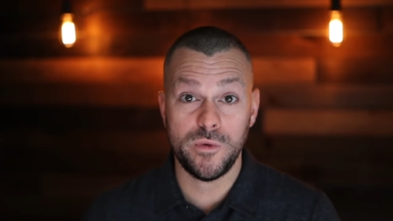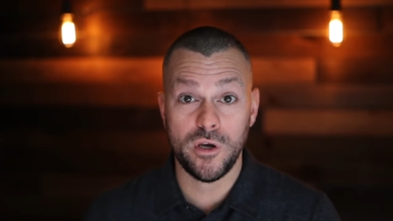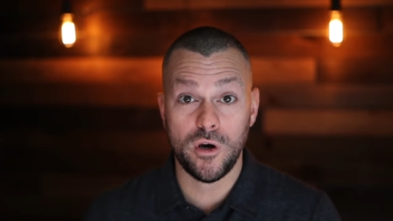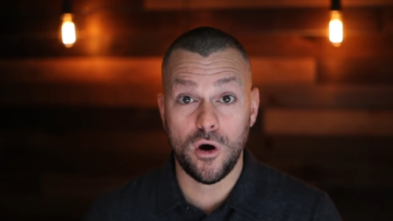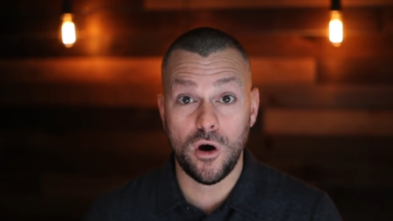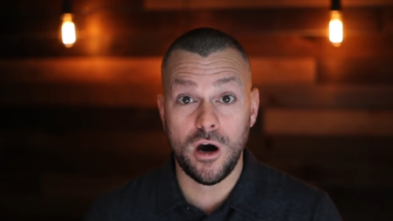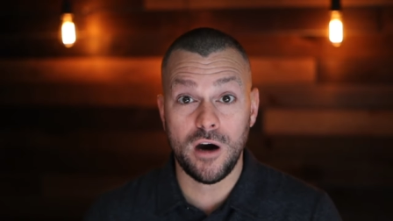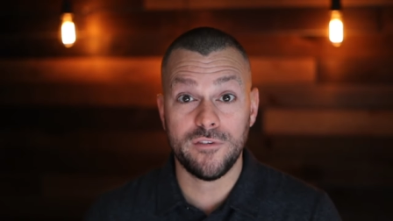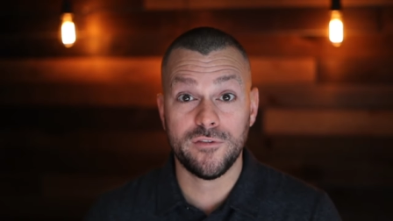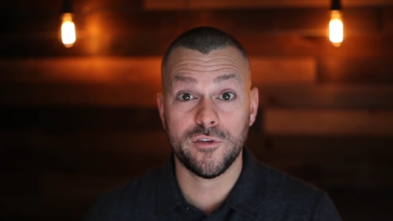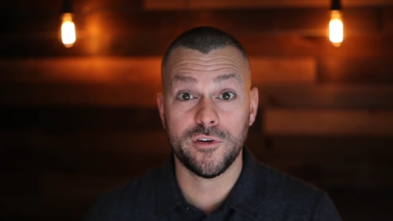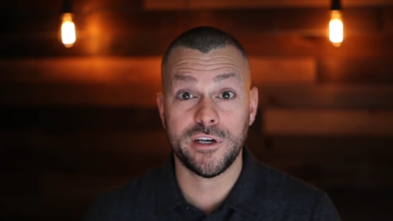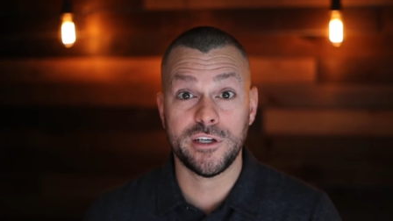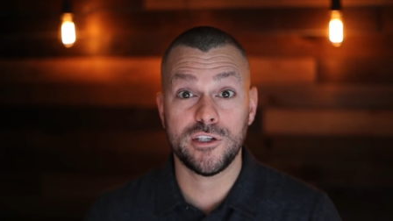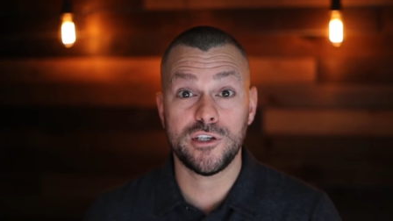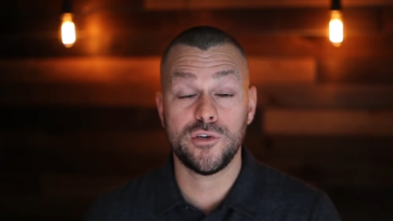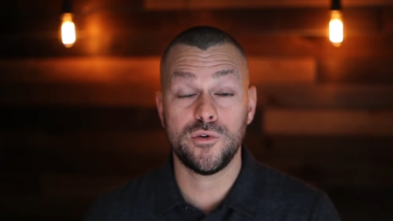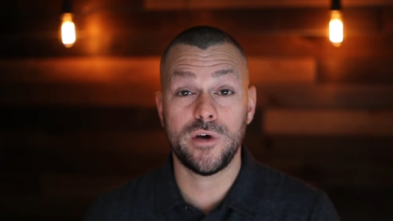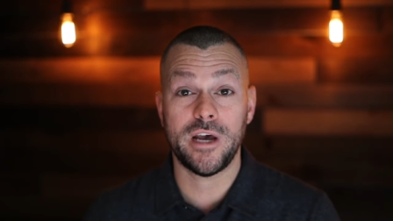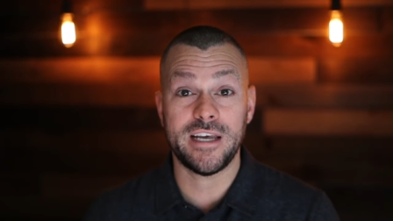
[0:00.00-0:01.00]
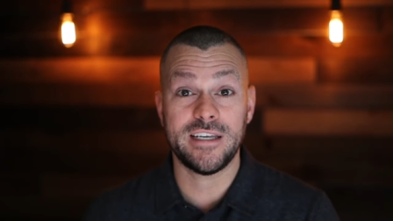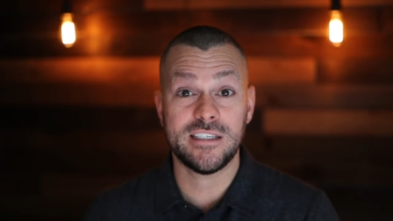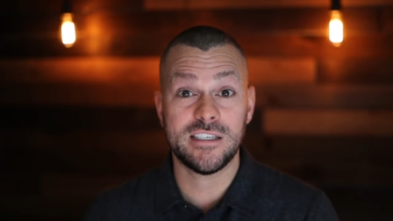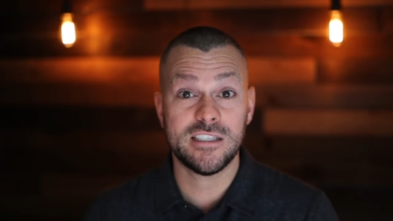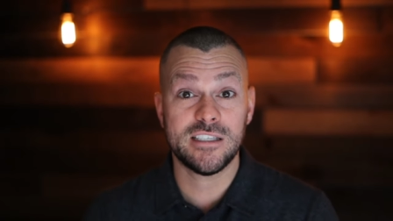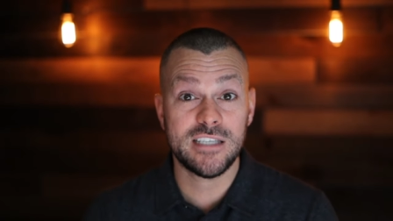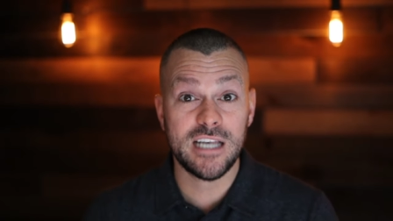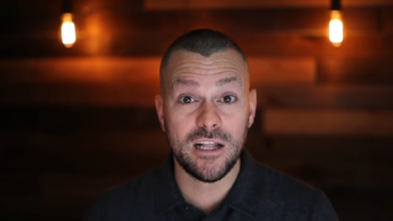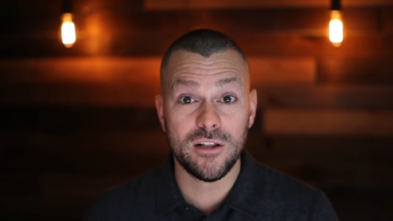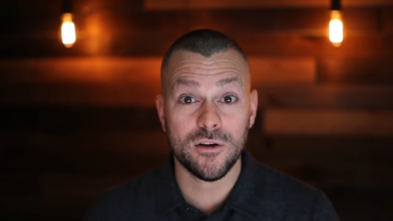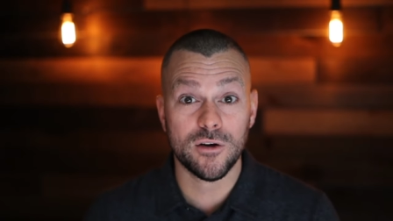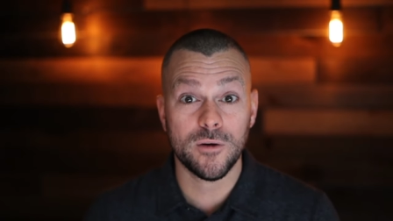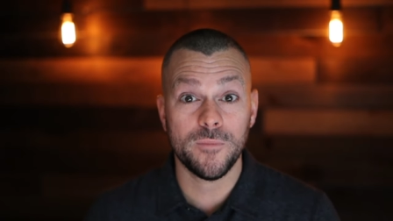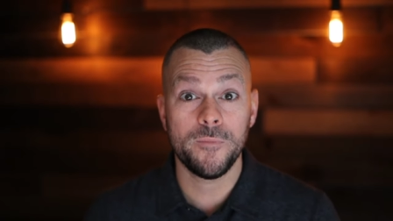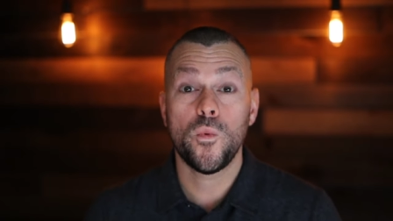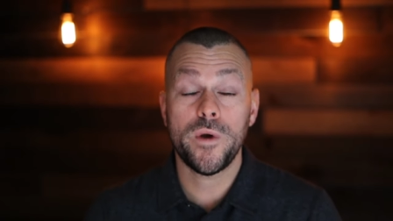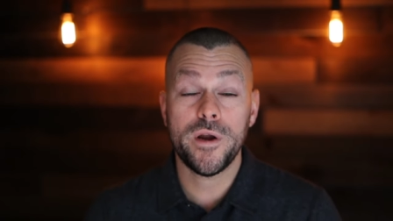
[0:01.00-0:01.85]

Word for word: be offering to a seller,